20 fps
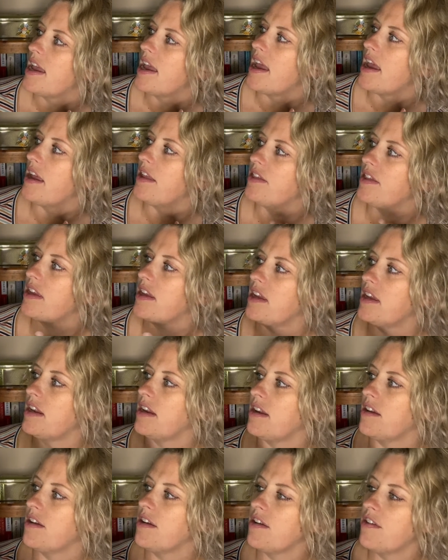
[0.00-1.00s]
And
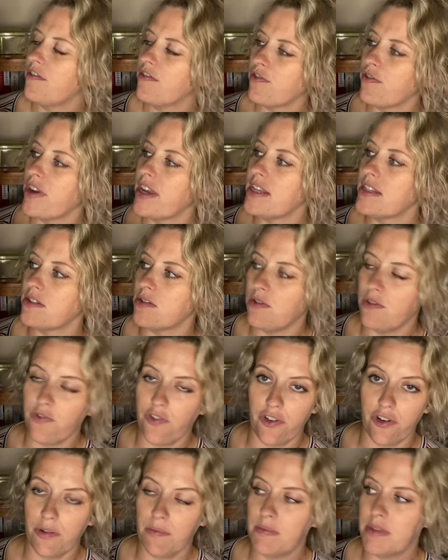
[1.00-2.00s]
then phrasal
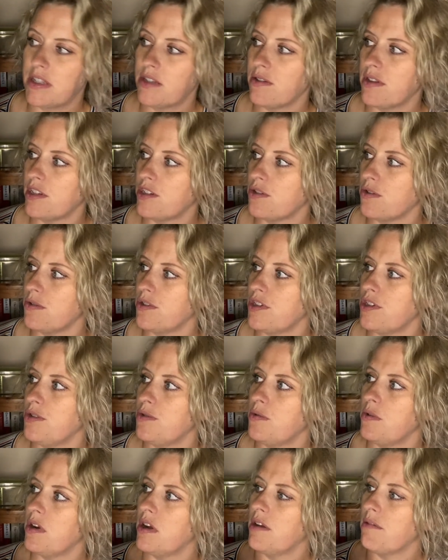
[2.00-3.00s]
verbs. So this shows
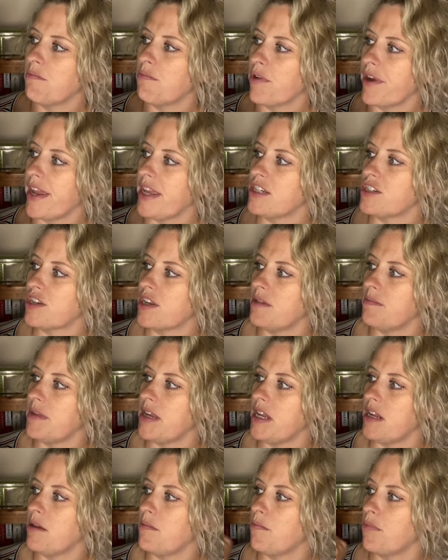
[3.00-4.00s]
you branch can
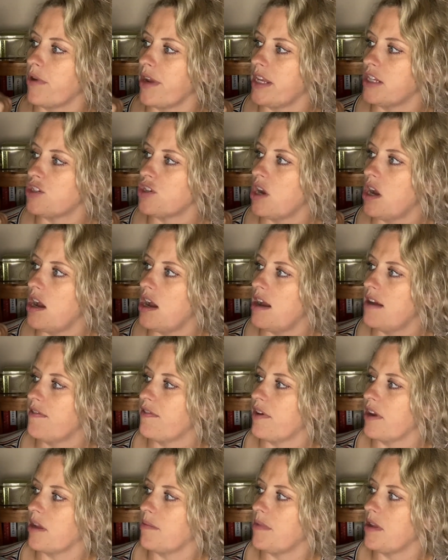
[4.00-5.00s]
mean branch off, or
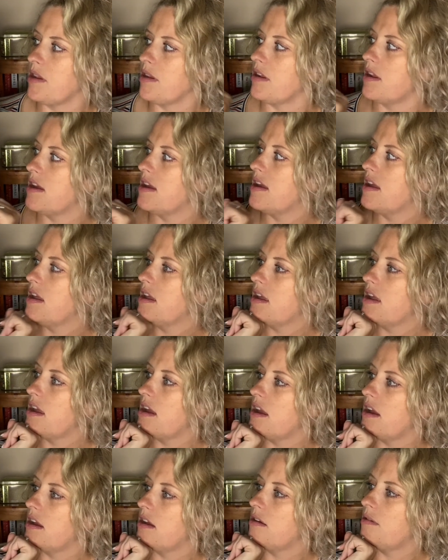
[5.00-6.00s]
it can mean,
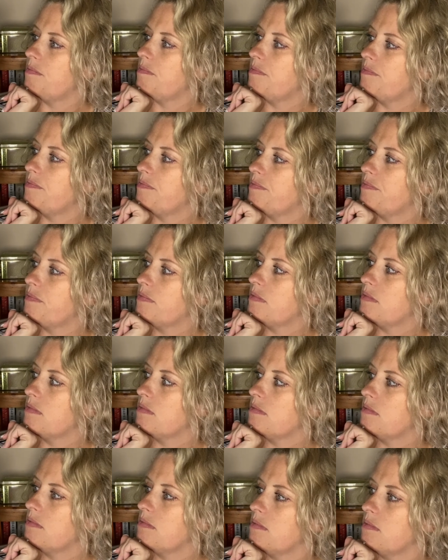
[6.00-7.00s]
um,
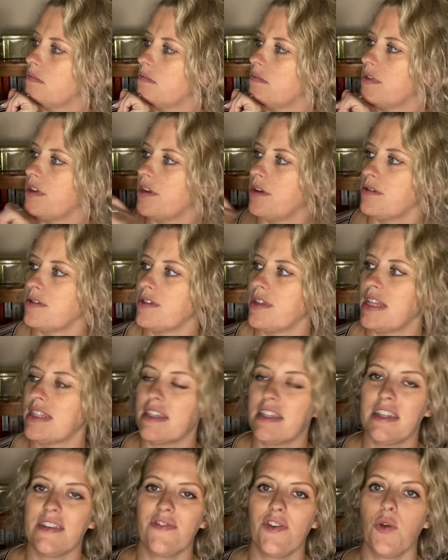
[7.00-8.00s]
you know, so that's a
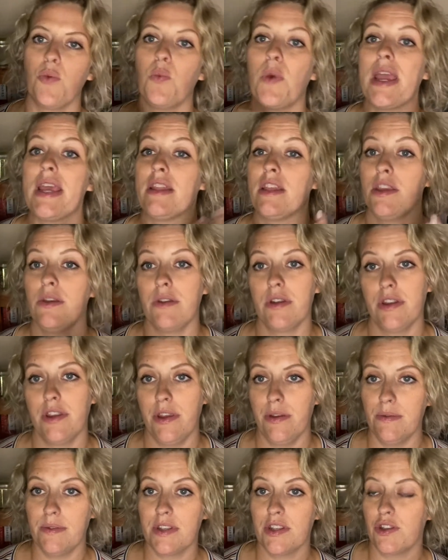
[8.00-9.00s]
different way that you can
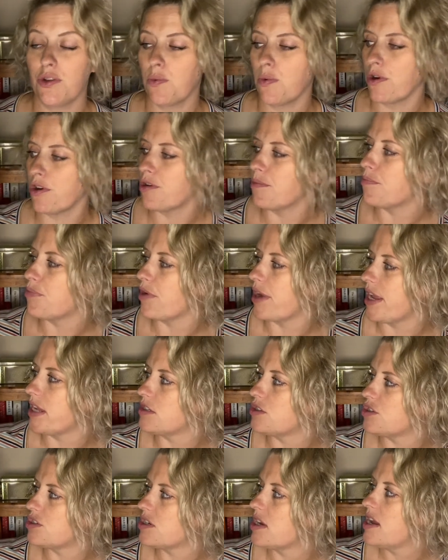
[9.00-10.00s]
use the word
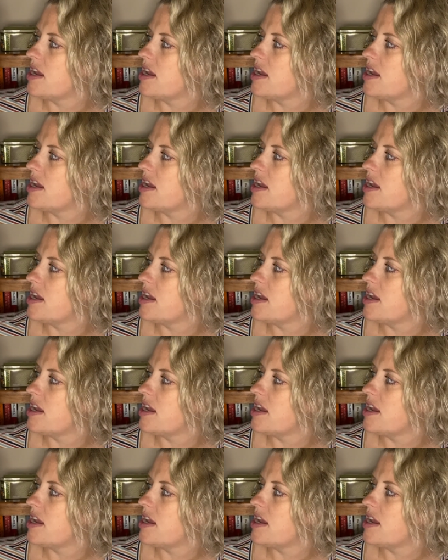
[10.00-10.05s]
branch.